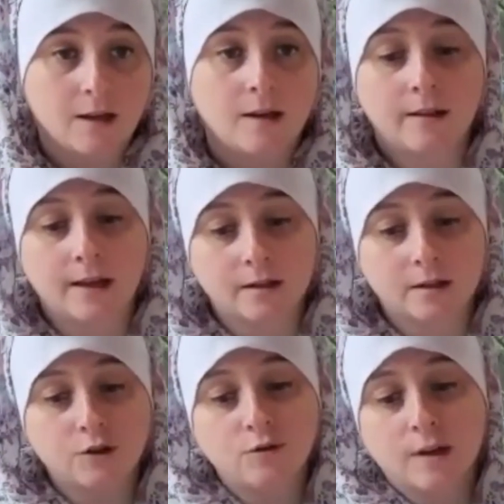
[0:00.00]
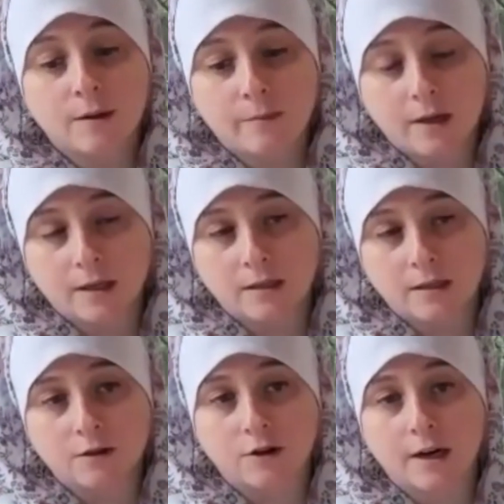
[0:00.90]
then the two can be
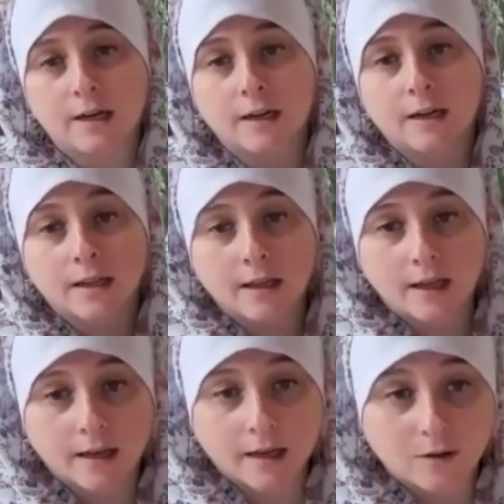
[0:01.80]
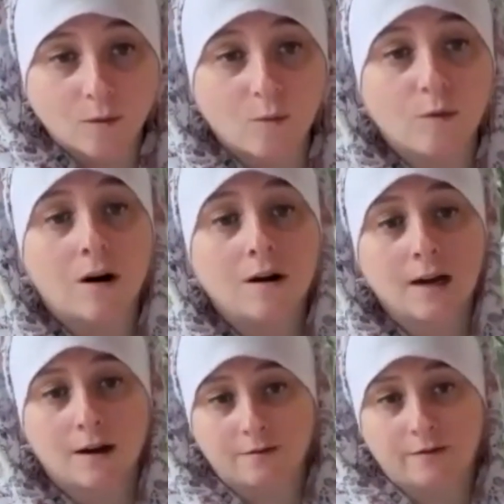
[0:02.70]
integrated and they can walk
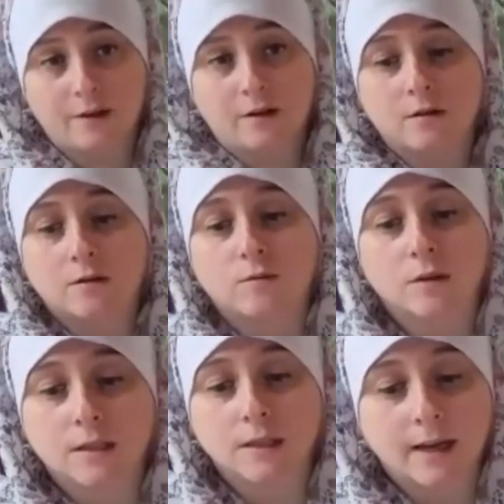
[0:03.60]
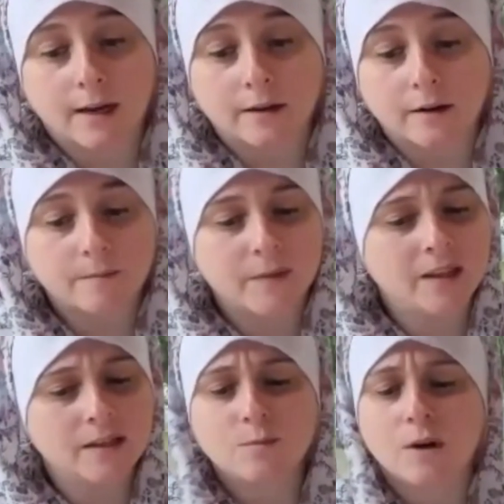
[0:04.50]
out of the underworld together. And
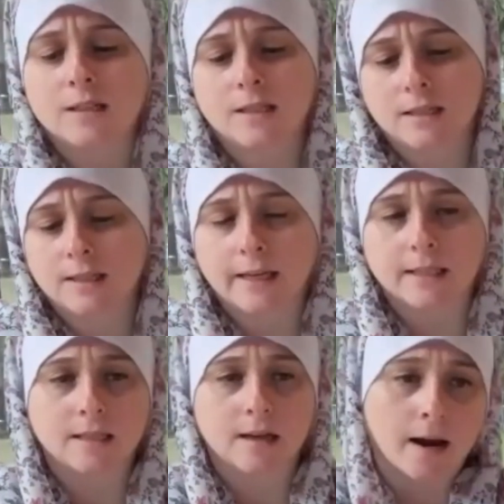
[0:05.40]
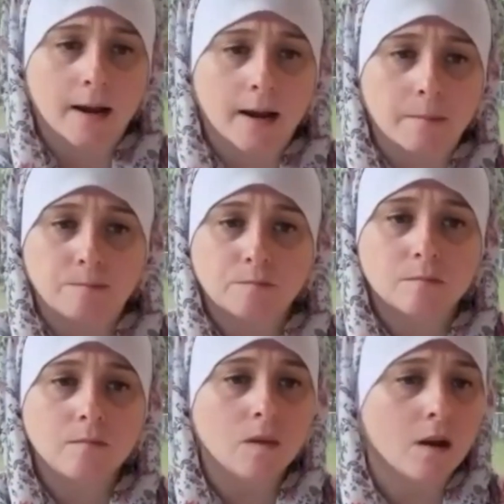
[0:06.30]
this process takes time.
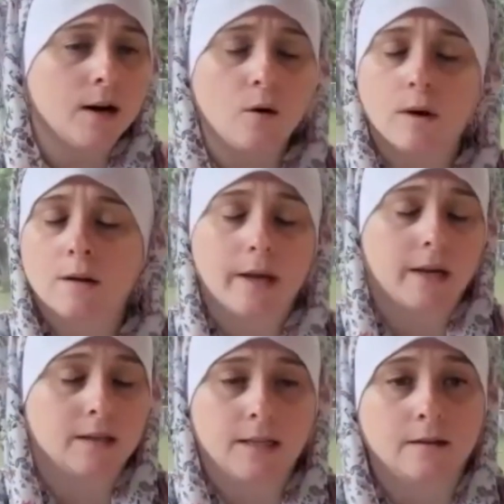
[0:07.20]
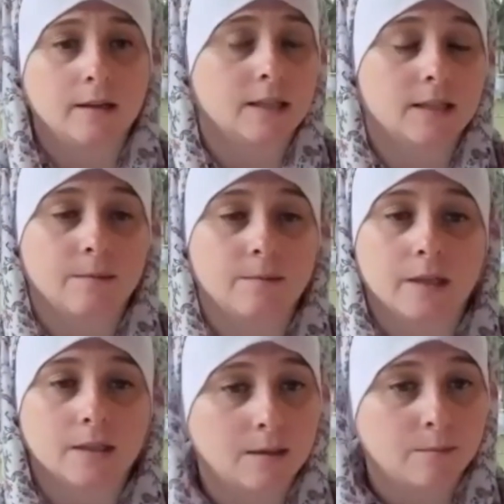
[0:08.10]
I don't want to make it sound like it's something
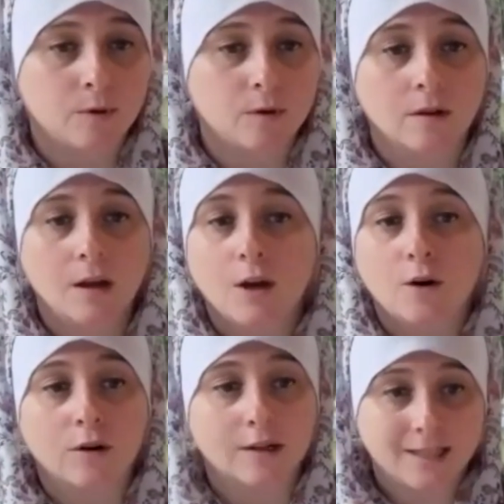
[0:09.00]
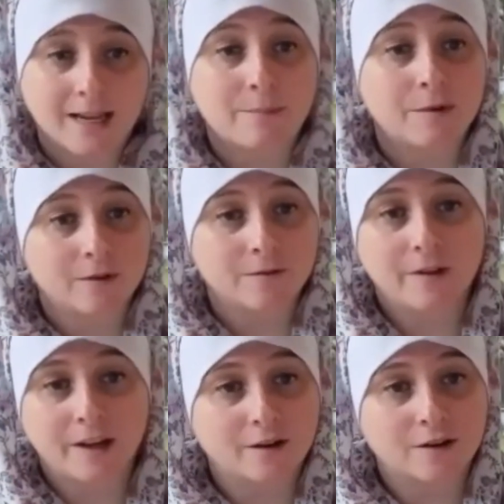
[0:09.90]
simple or a snap of the
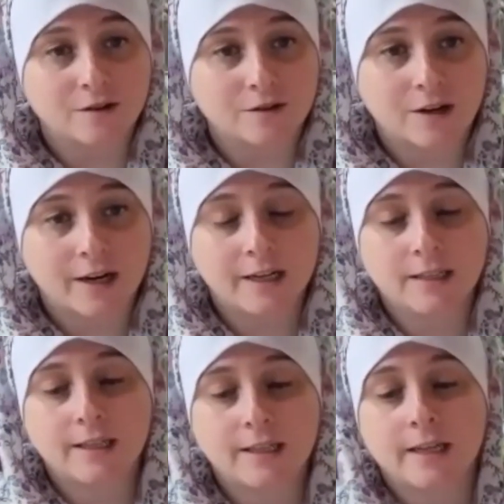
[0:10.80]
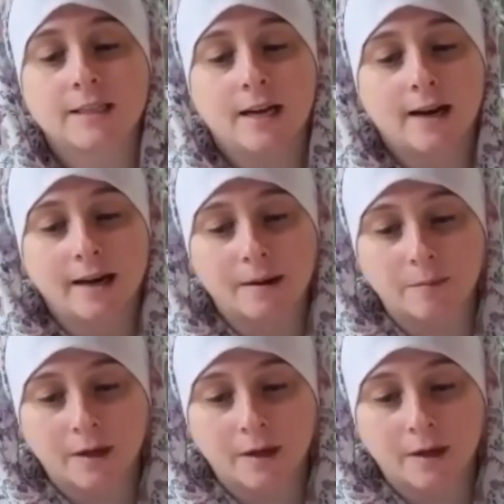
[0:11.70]
fingers, right? It takes time